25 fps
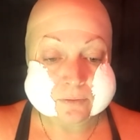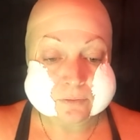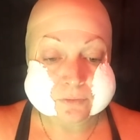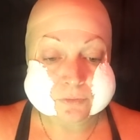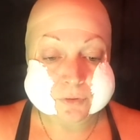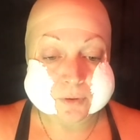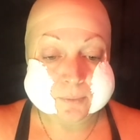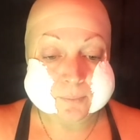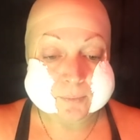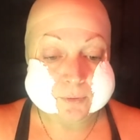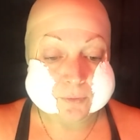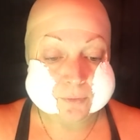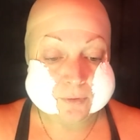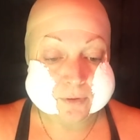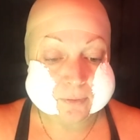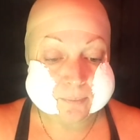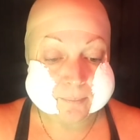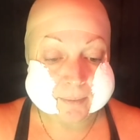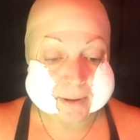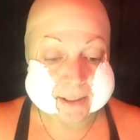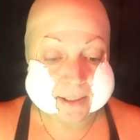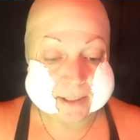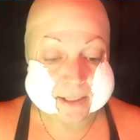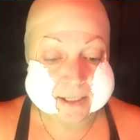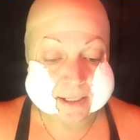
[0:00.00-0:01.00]
Form it with
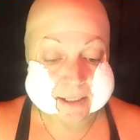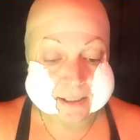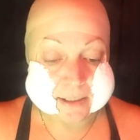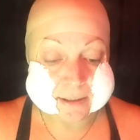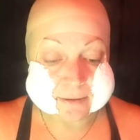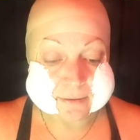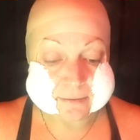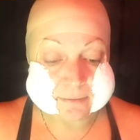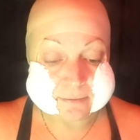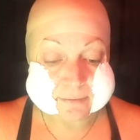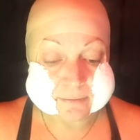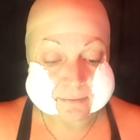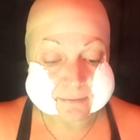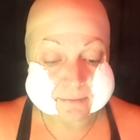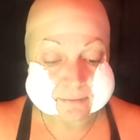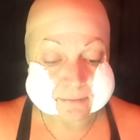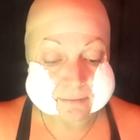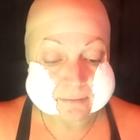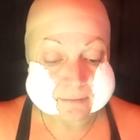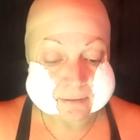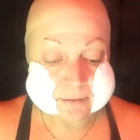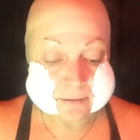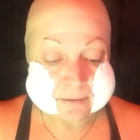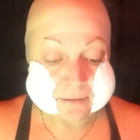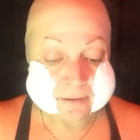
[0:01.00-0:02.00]
my hands.
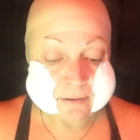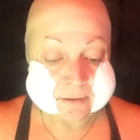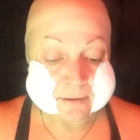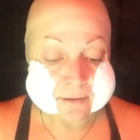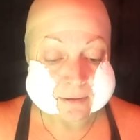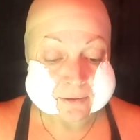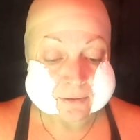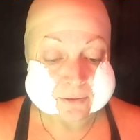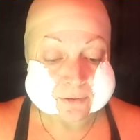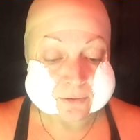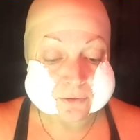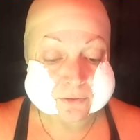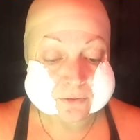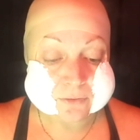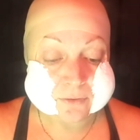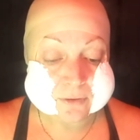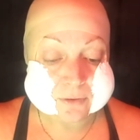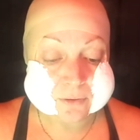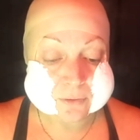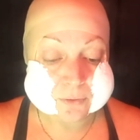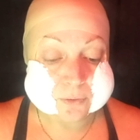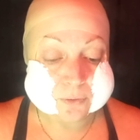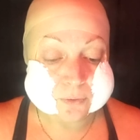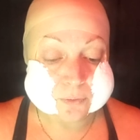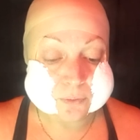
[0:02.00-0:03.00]
There's
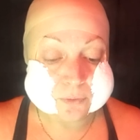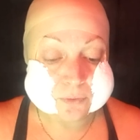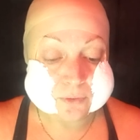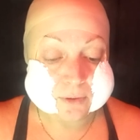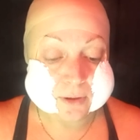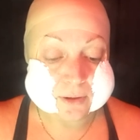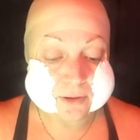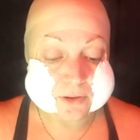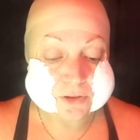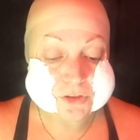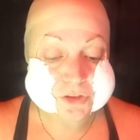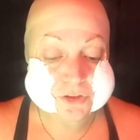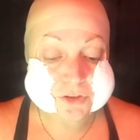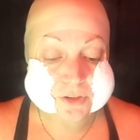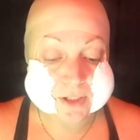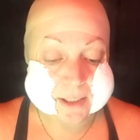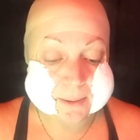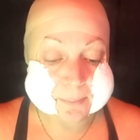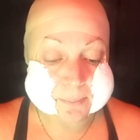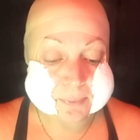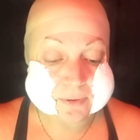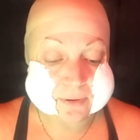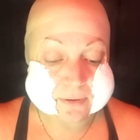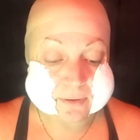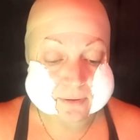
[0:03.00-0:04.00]
not a whole lot of
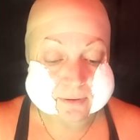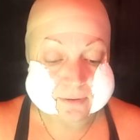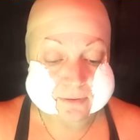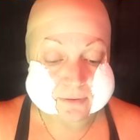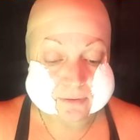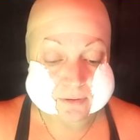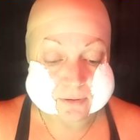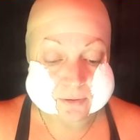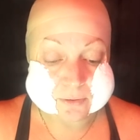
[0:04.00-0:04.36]
shape to his